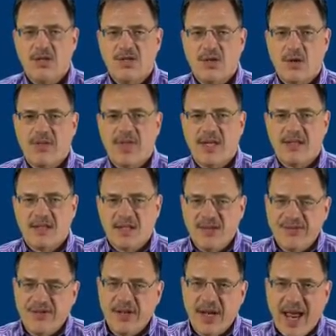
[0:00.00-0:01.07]
so that
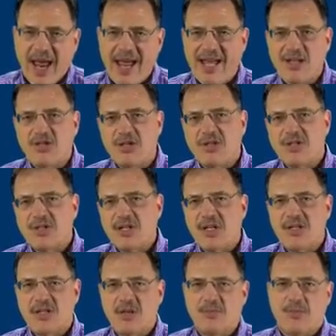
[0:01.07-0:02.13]
different
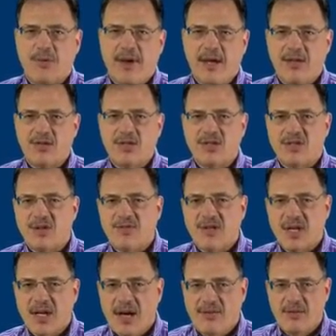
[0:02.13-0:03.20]
agencies and branches of the
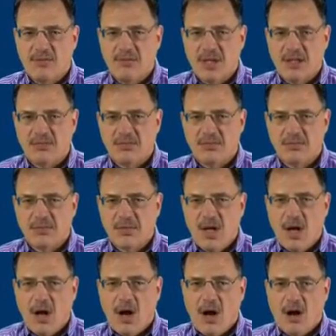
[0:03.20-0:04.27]
government
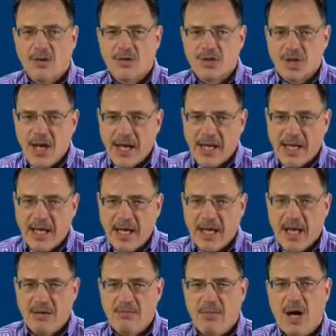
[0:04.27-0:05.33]
are checking
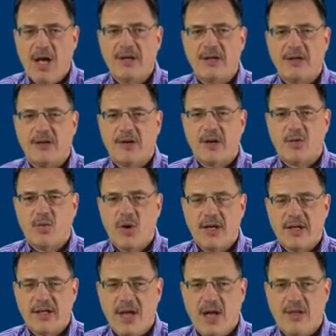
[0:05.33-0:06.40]
and monitoring one
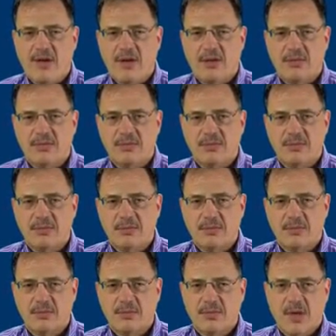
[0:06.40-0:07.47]
another.
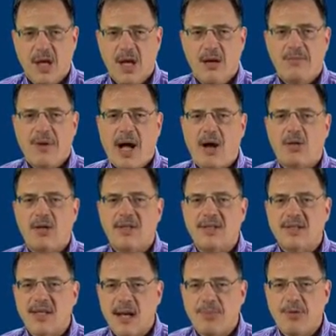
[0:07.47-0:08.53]
Power is
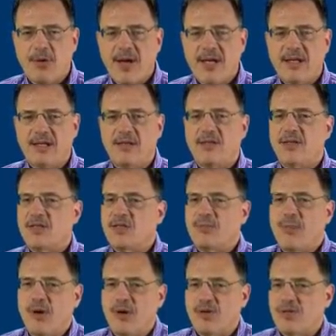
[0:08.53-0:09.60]
separated and
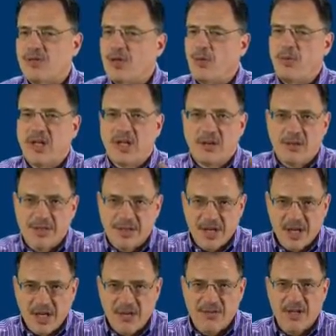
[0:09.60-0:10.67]
dispersed, so we can
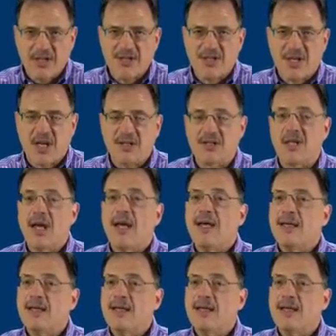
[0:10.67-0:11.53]
think of this as